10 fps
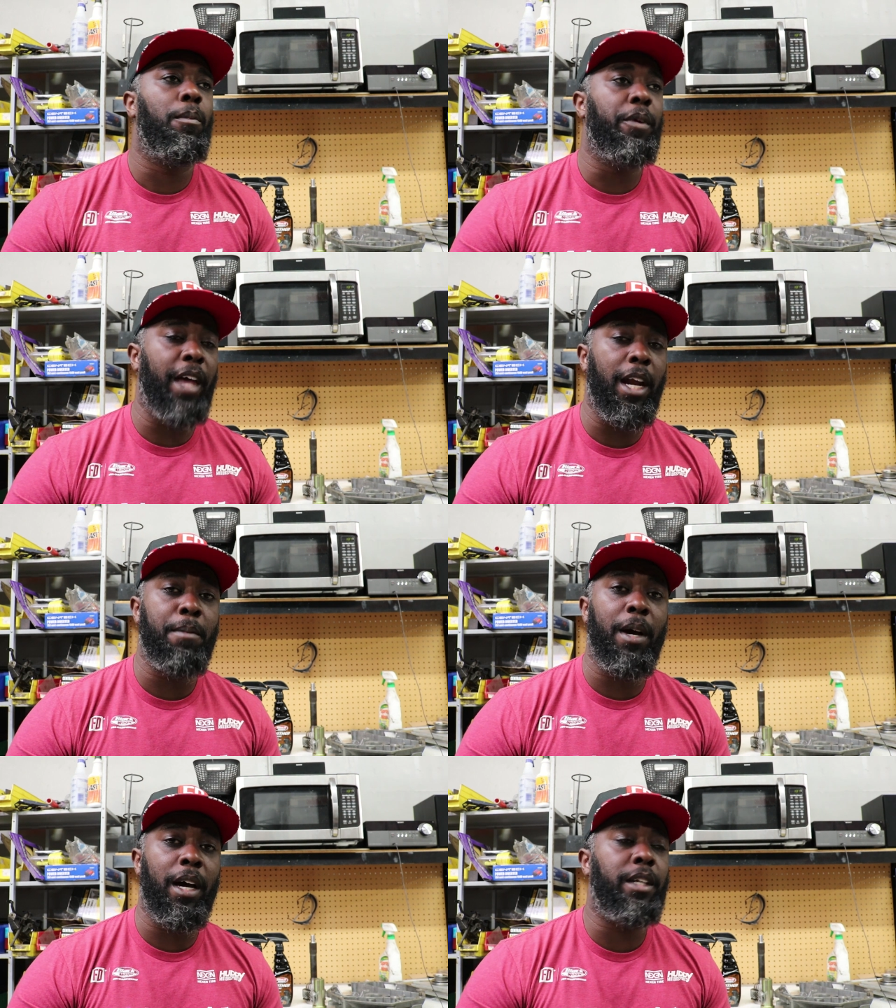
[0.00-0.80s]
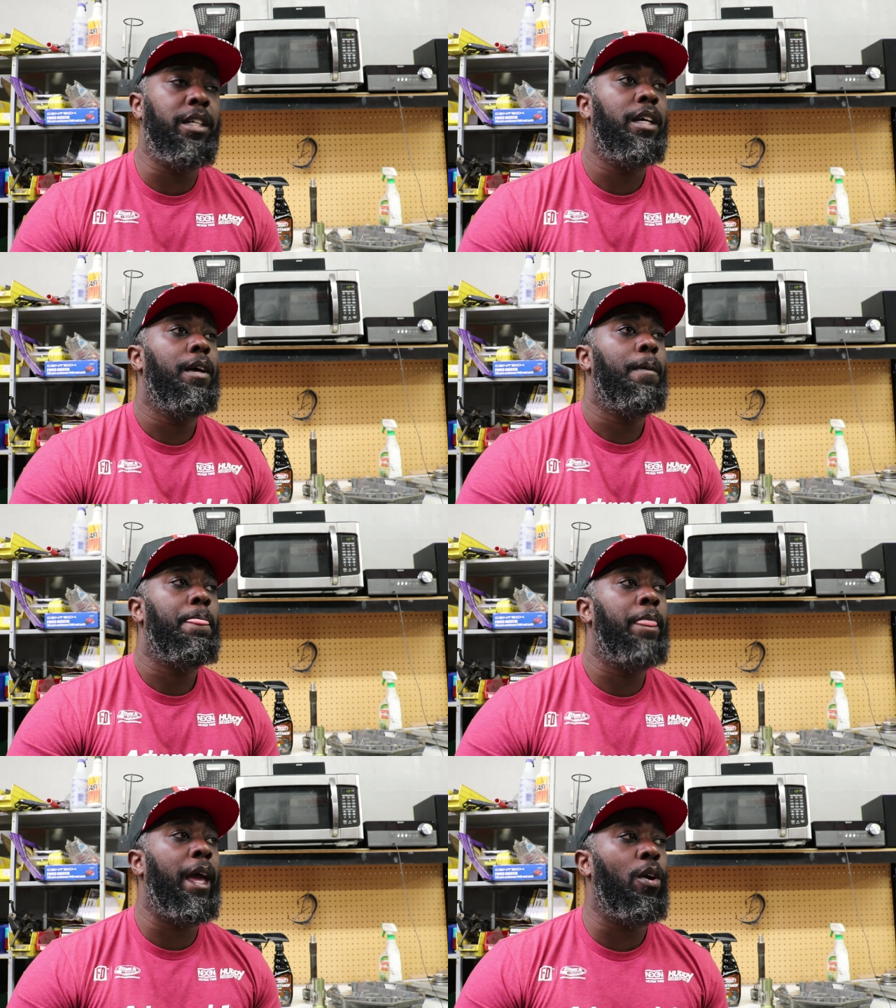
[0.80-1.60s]
with that in mind,
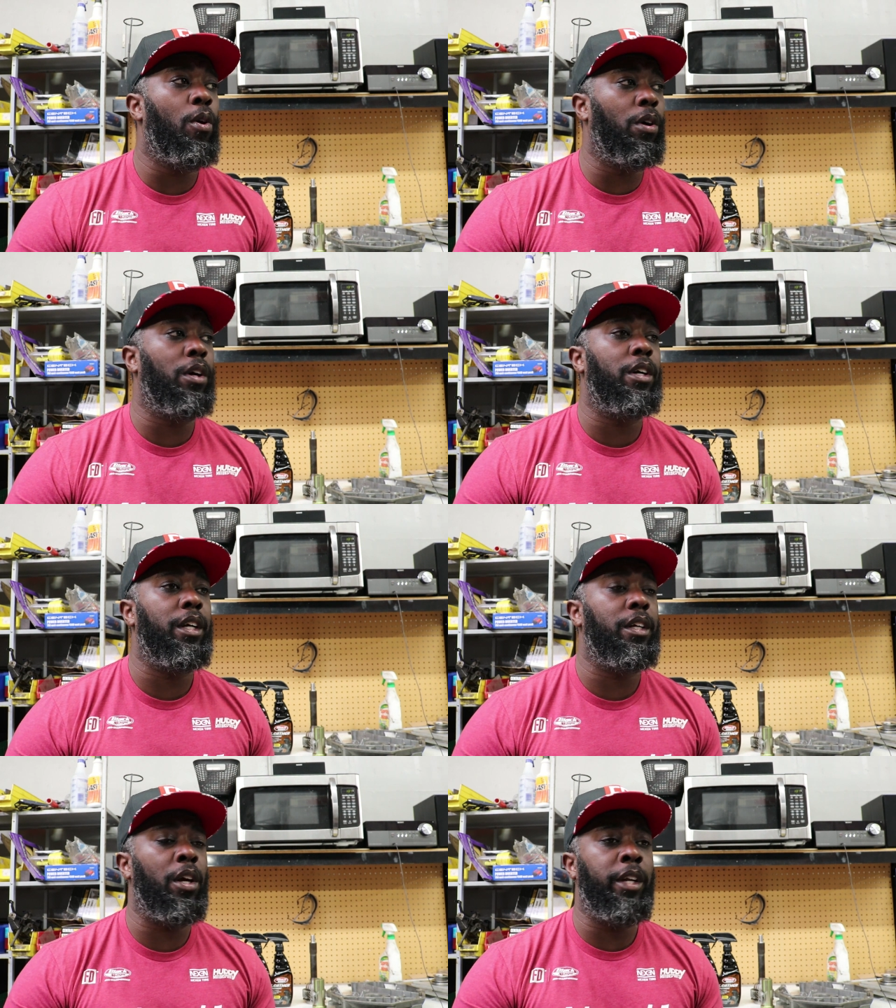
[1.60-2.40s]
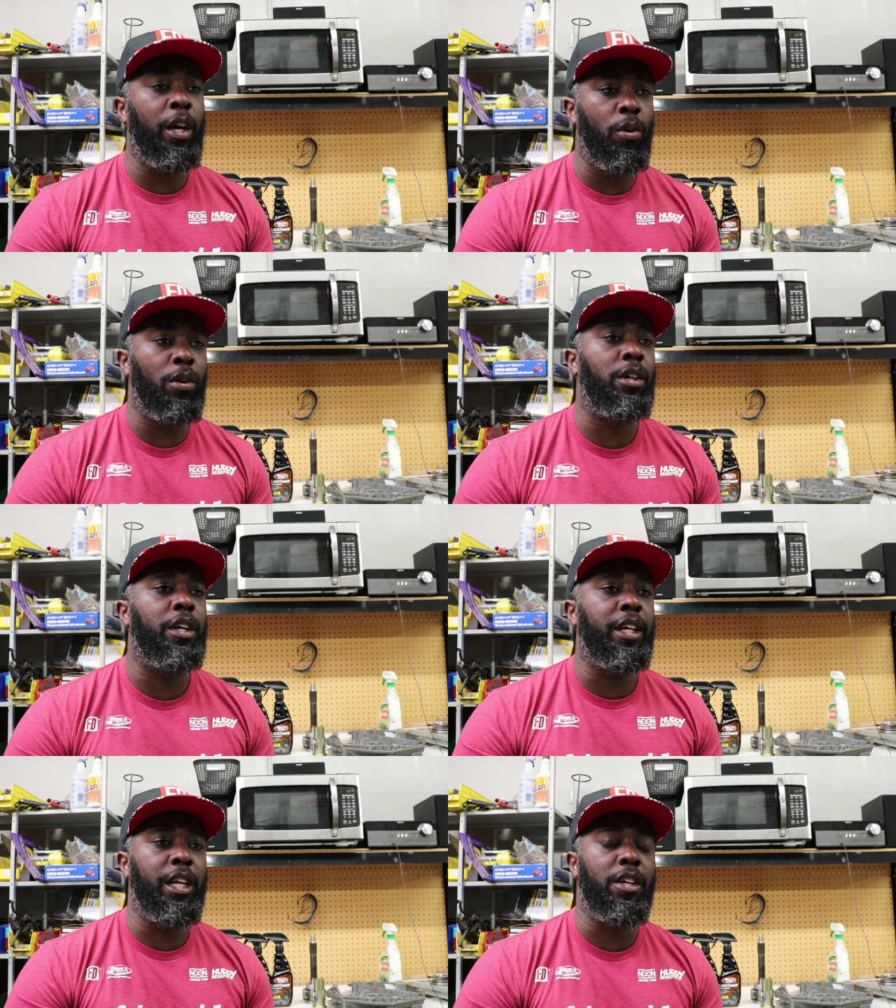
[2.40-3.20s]
they
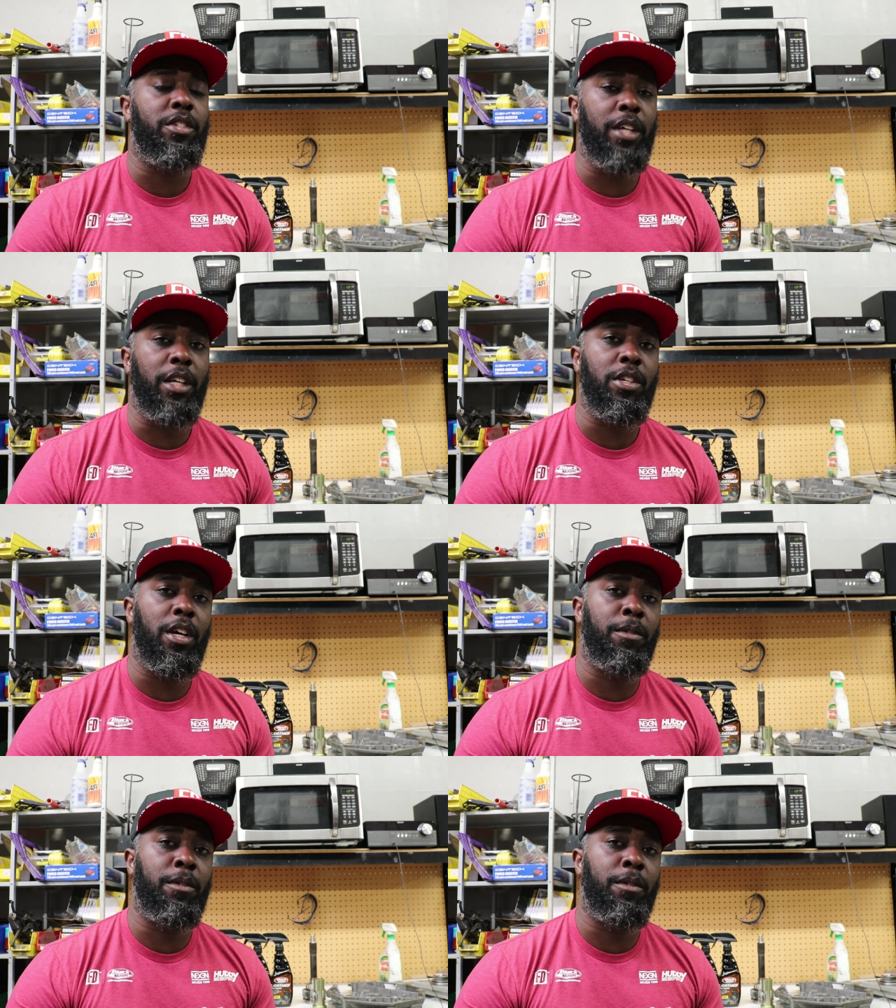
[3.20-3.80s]
ordered a gear set